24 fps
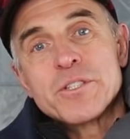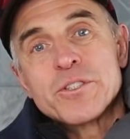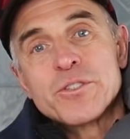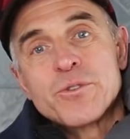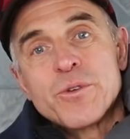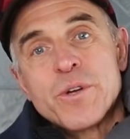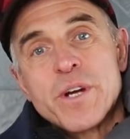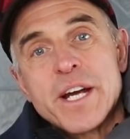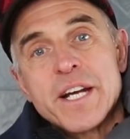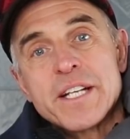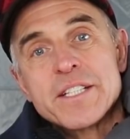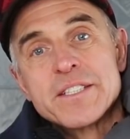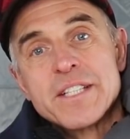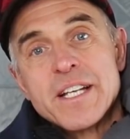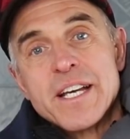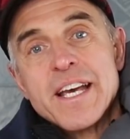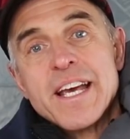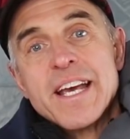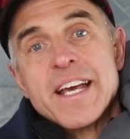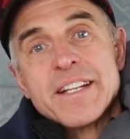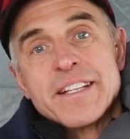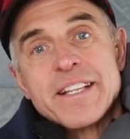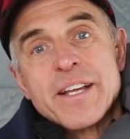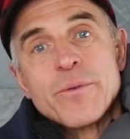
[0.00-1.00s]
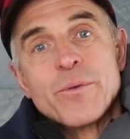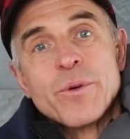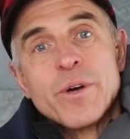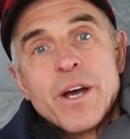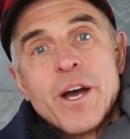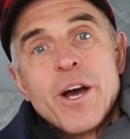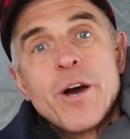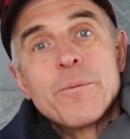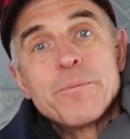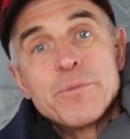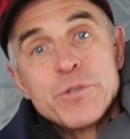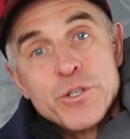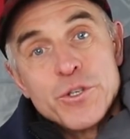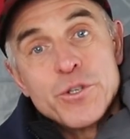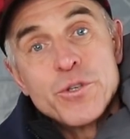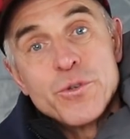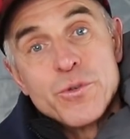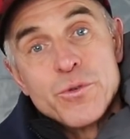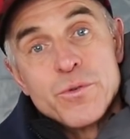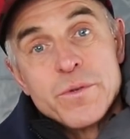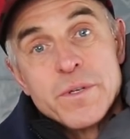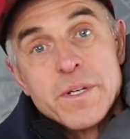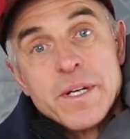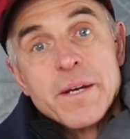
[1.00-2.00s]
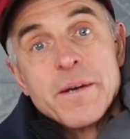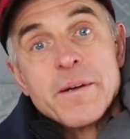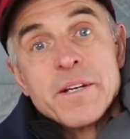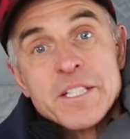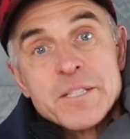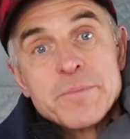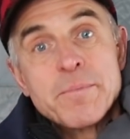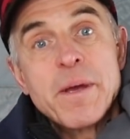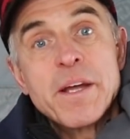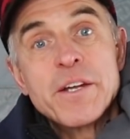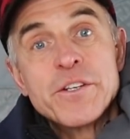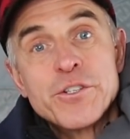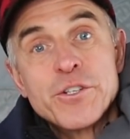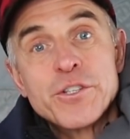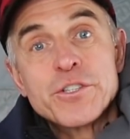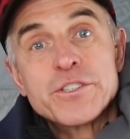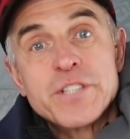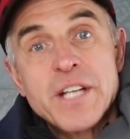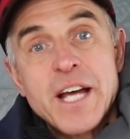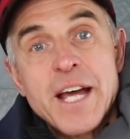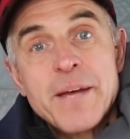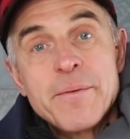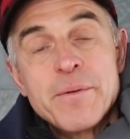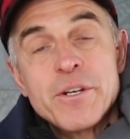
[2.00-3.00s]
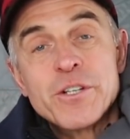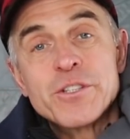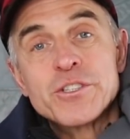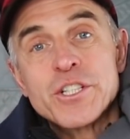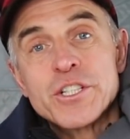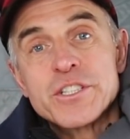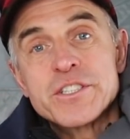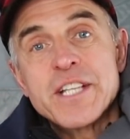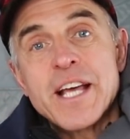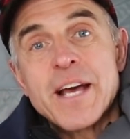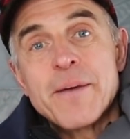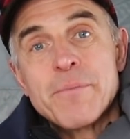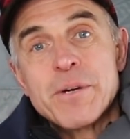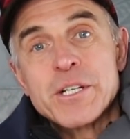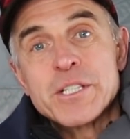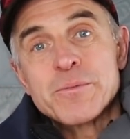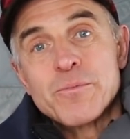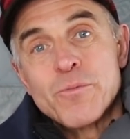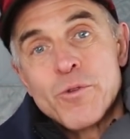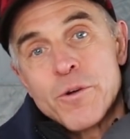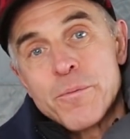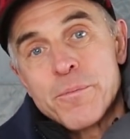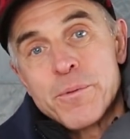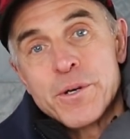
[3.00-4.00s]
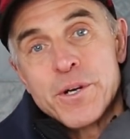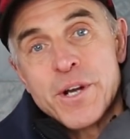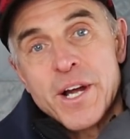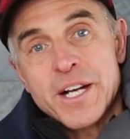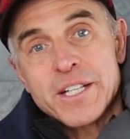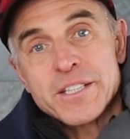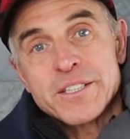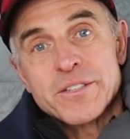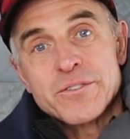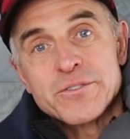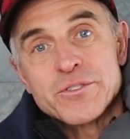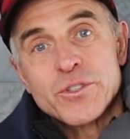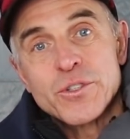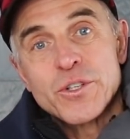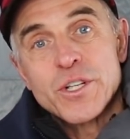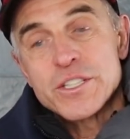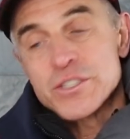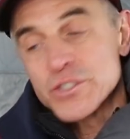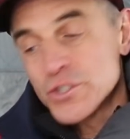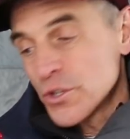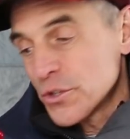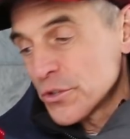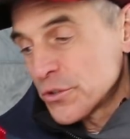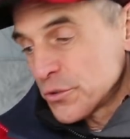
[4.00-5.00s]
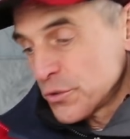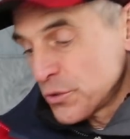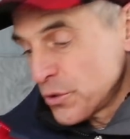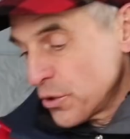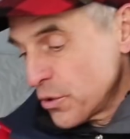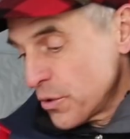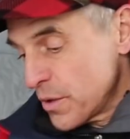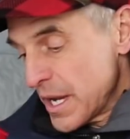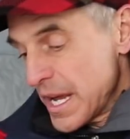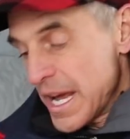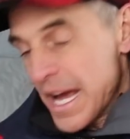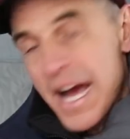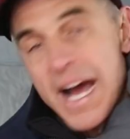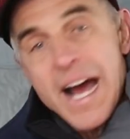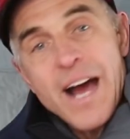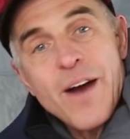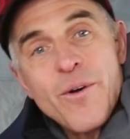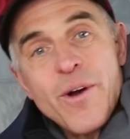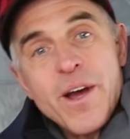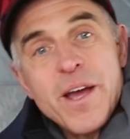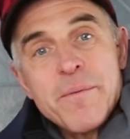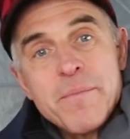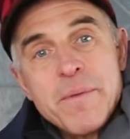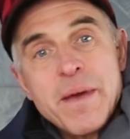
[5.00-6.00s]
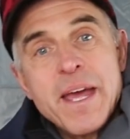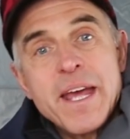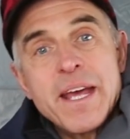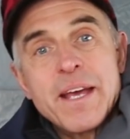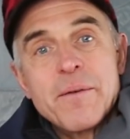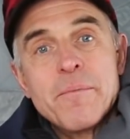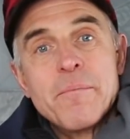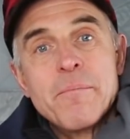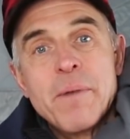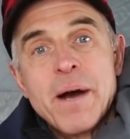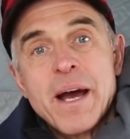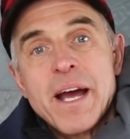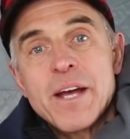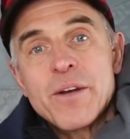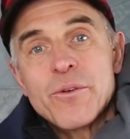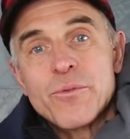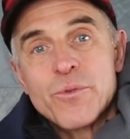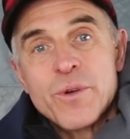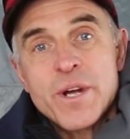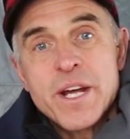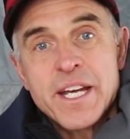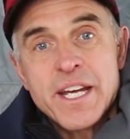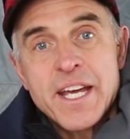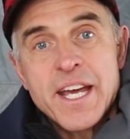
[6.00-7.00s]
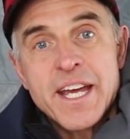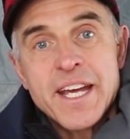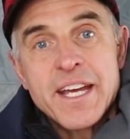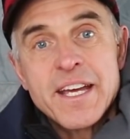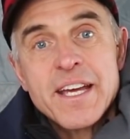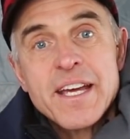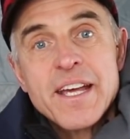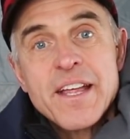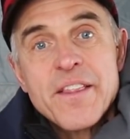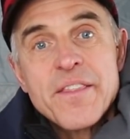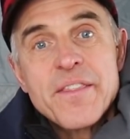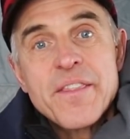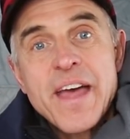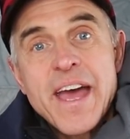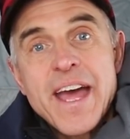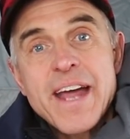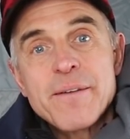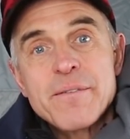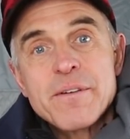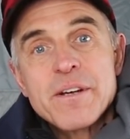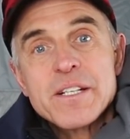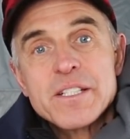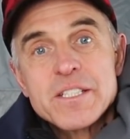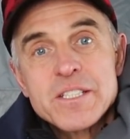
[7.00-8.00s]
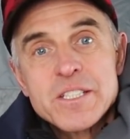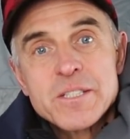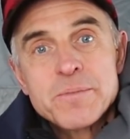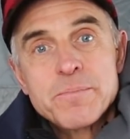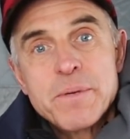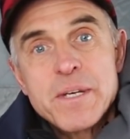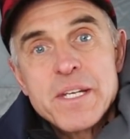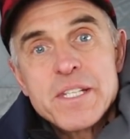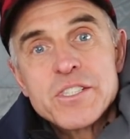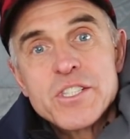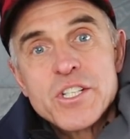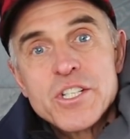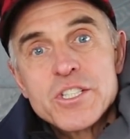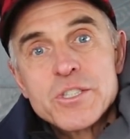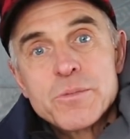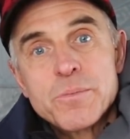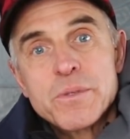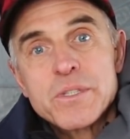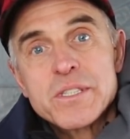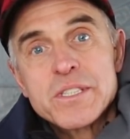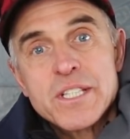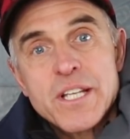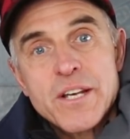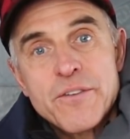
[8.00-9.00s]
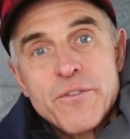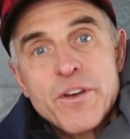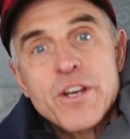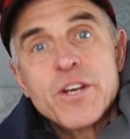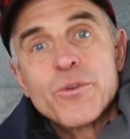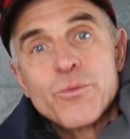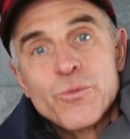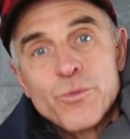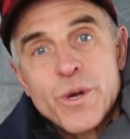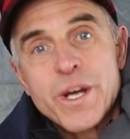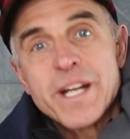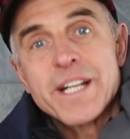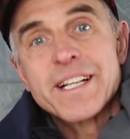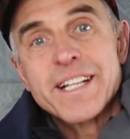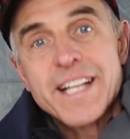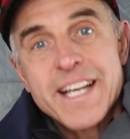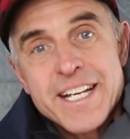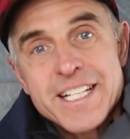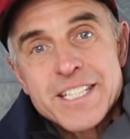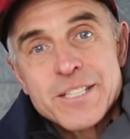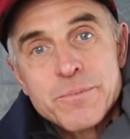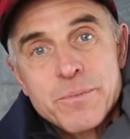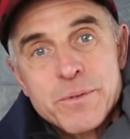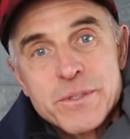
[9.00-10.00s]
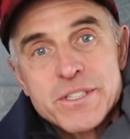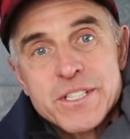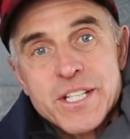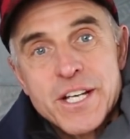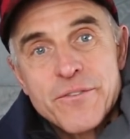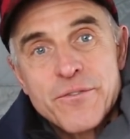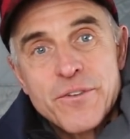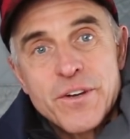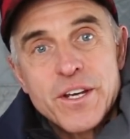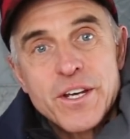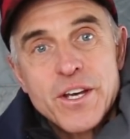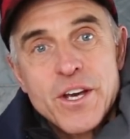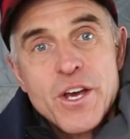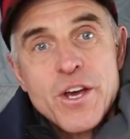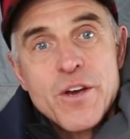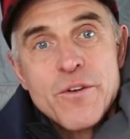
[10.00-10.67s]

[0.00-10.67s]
and tricks that will help you spend your time here just that much more productive. So let's go through how I make my rigging that species specific, Red Lake specific,